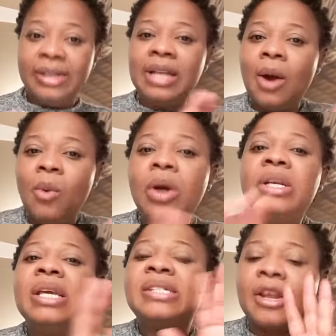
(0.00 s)
That
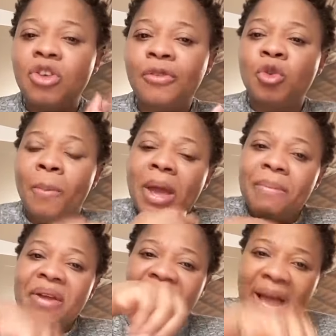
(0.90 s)
one is enough to make
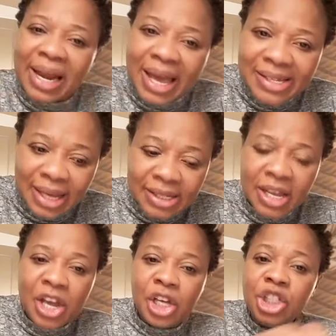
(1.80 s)
me realize that
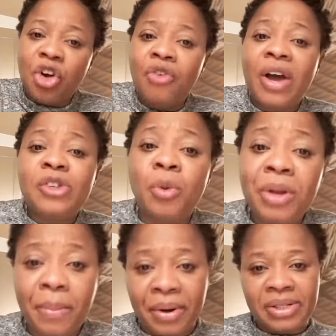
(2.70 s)
Jehovah is
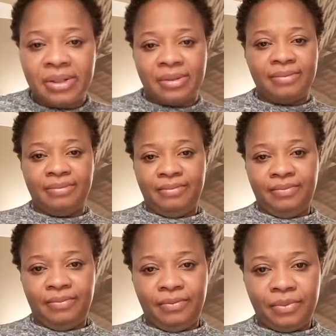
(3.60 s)
omnipresent.
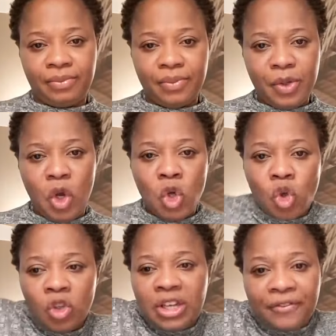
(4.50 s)

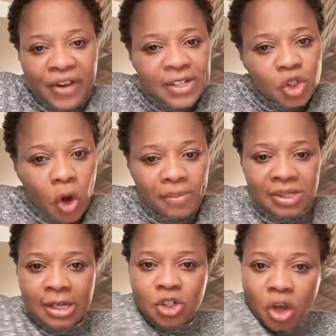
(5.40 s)
So different
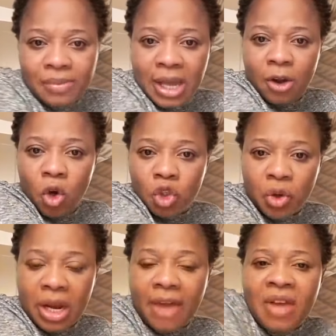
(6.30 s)
storms, the storms I go
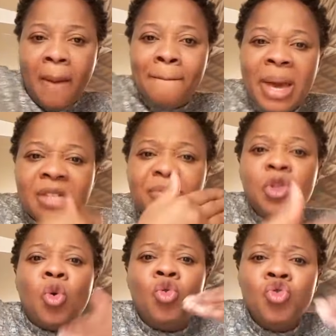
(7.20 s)
through in life, makes me
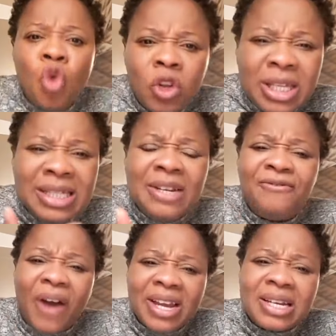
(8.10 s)
to know the
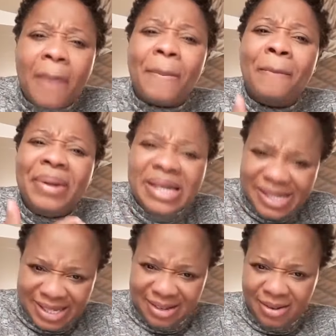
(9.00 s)
divine
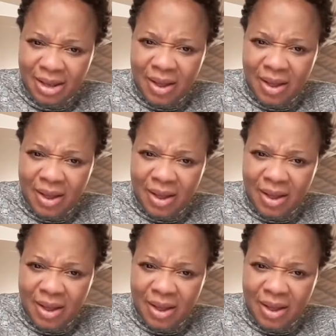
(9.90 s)
capability